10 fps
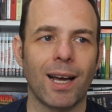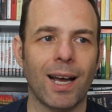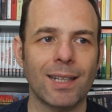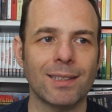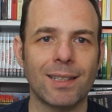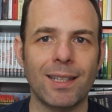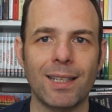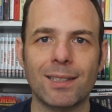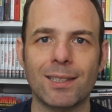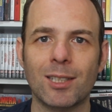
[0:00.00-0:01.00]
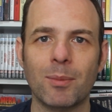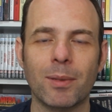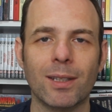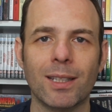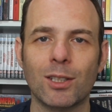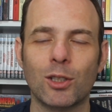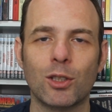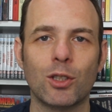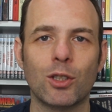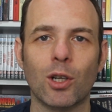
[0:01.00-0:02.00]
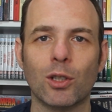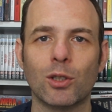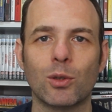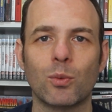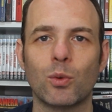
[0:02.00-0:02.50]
as they seemingly just